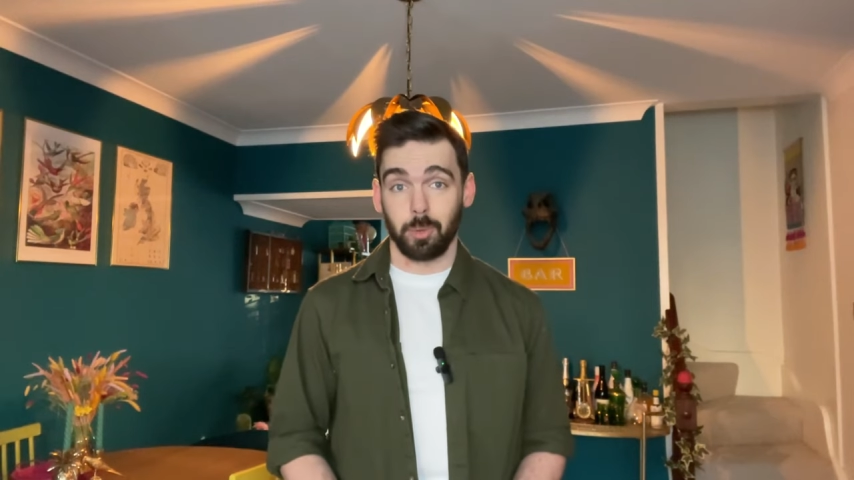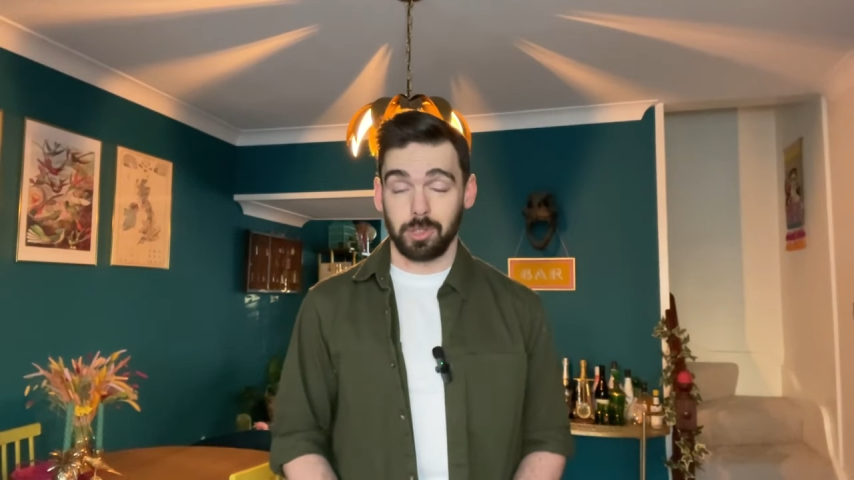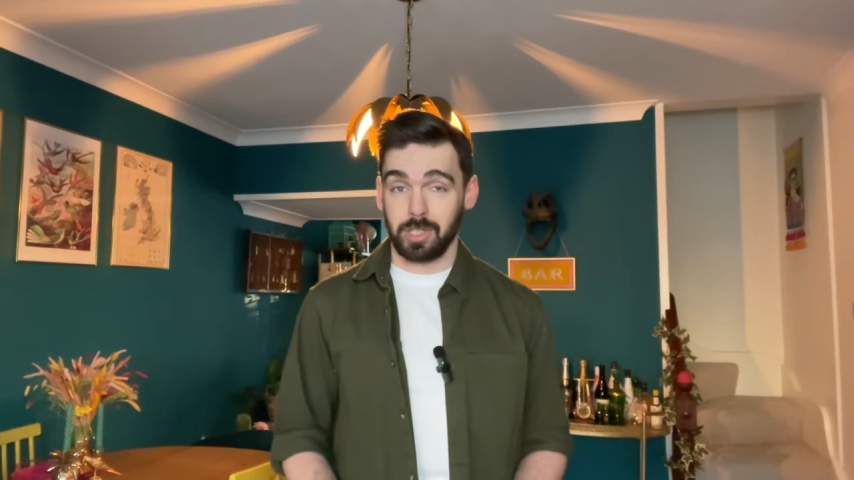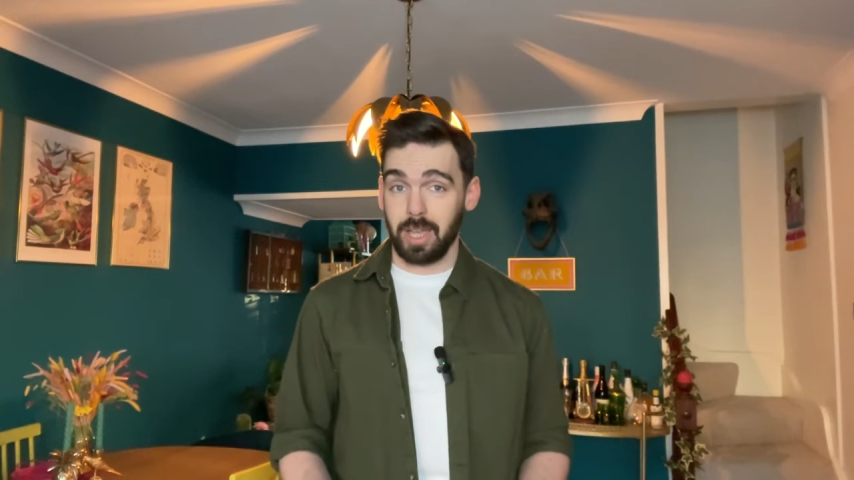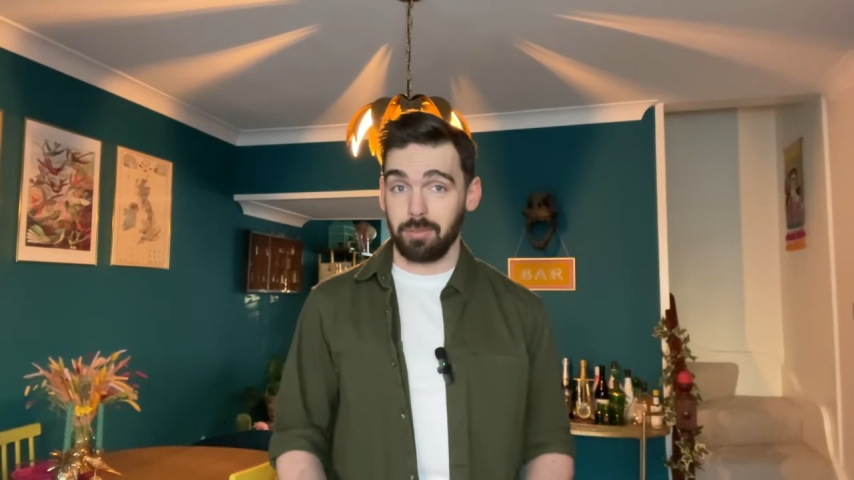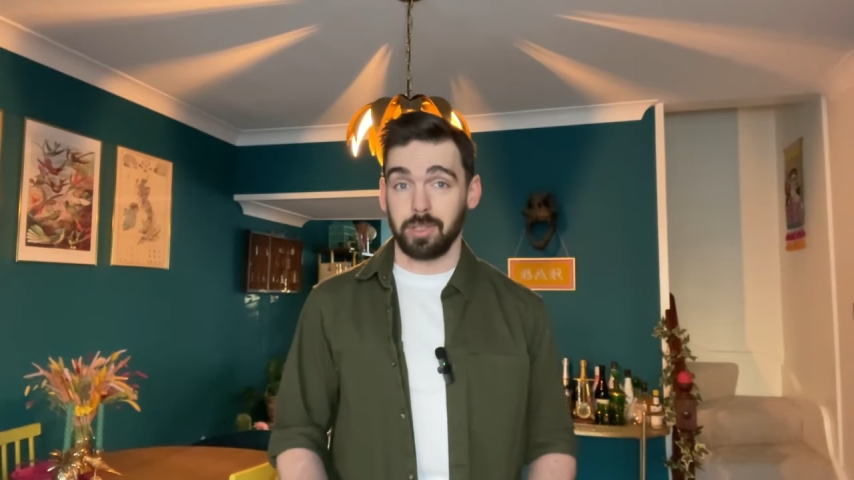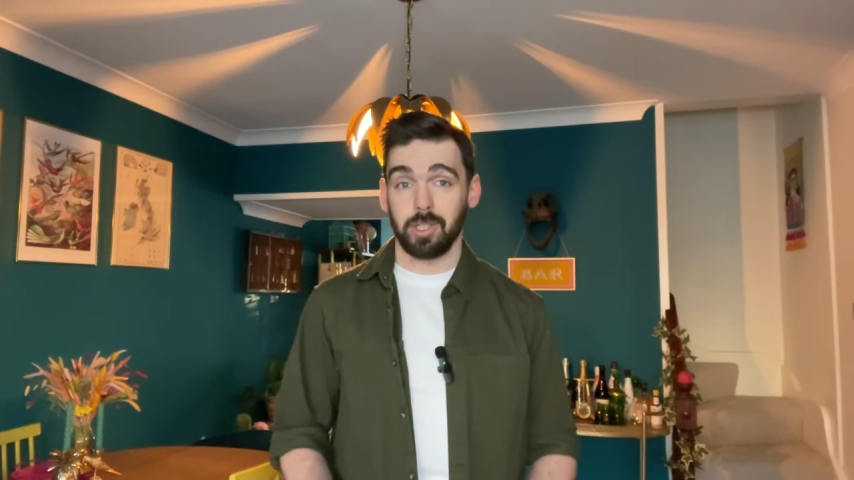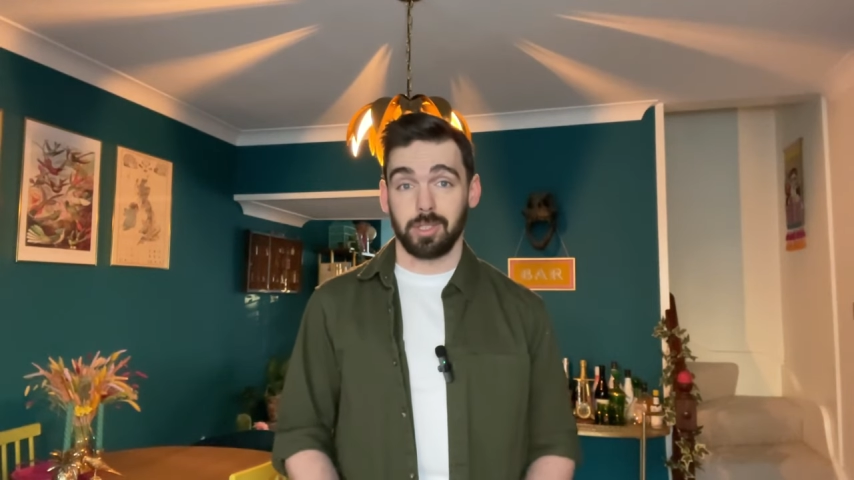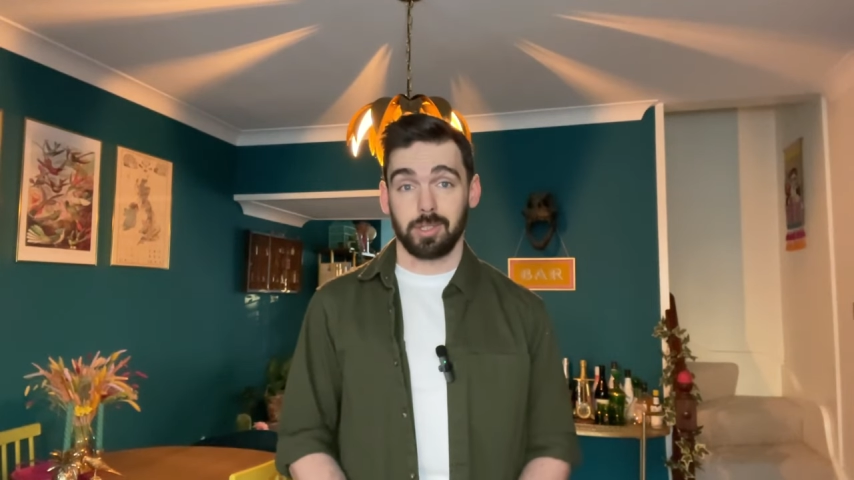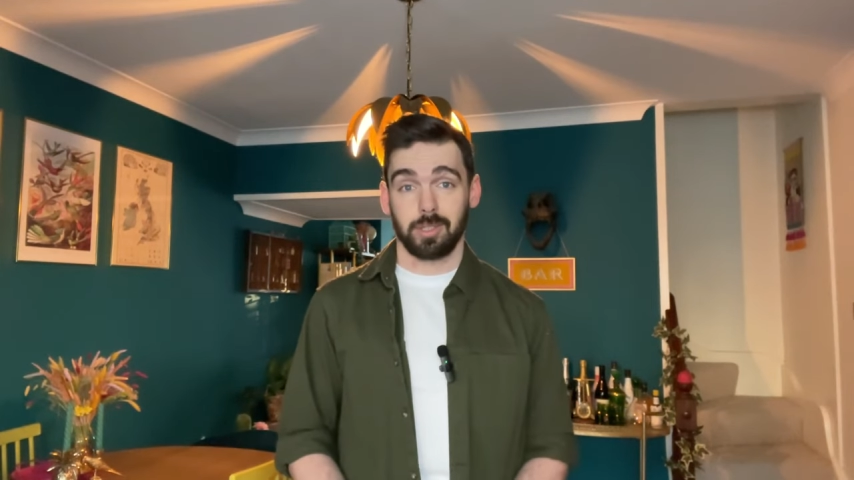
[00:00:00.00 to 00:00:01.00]
what's the
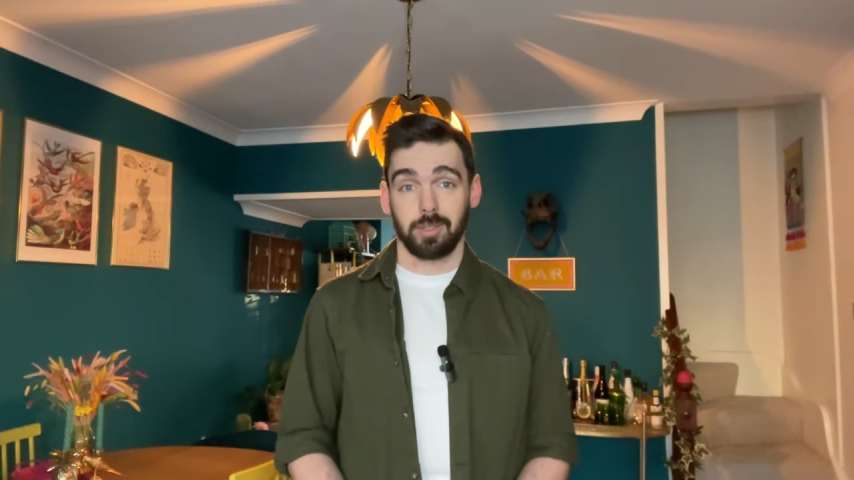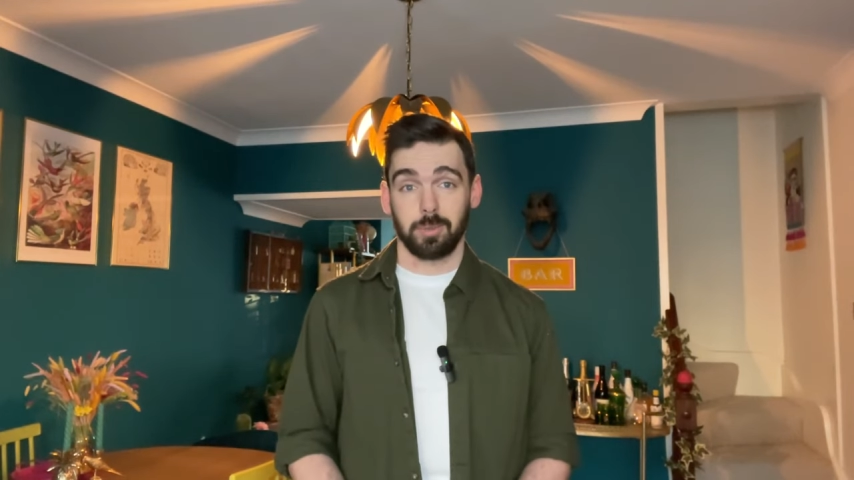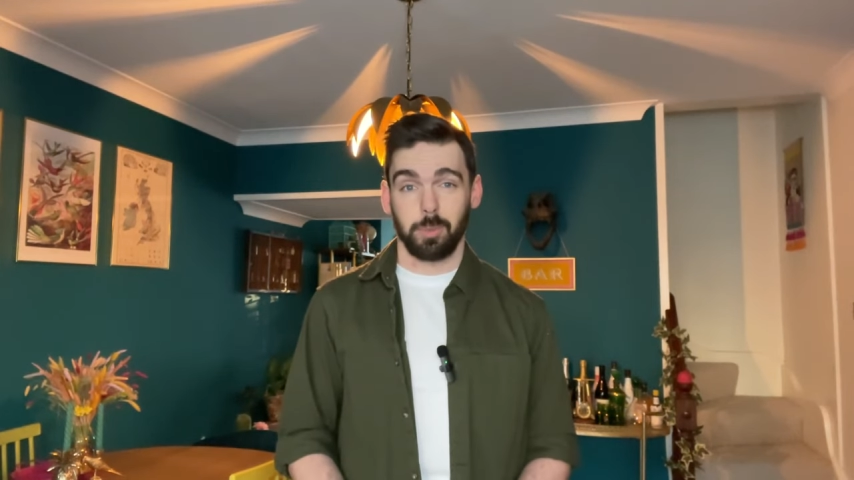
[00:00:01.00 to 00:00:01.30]
heaviest,